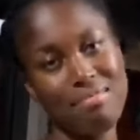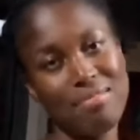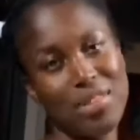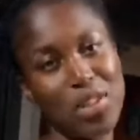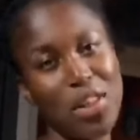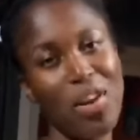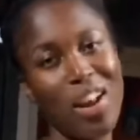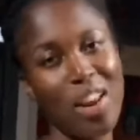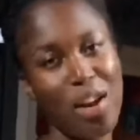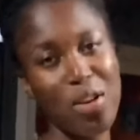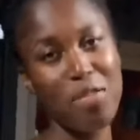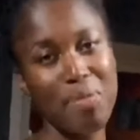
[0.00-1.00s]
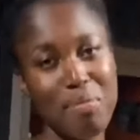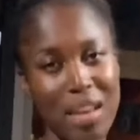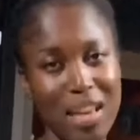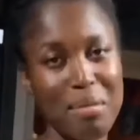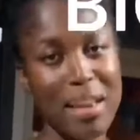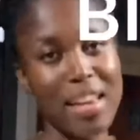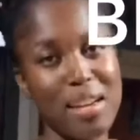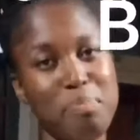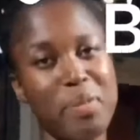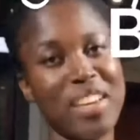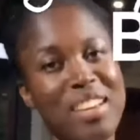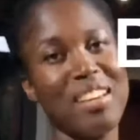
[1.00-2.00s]
So all along you've been making my head
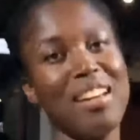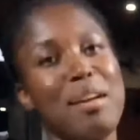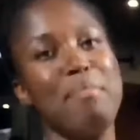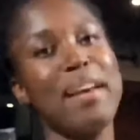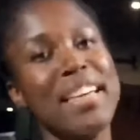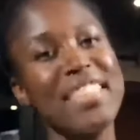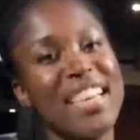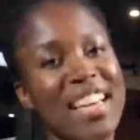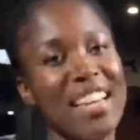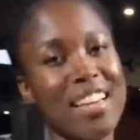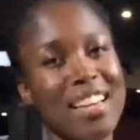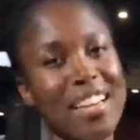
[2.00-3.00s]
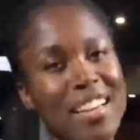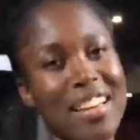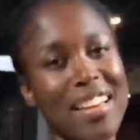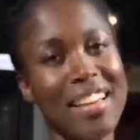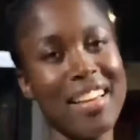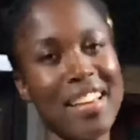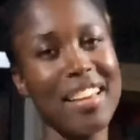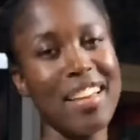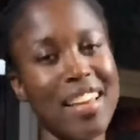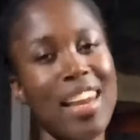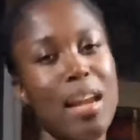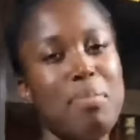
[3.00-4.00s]
pee, basically.
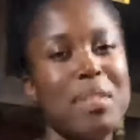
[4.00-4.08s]
Can I please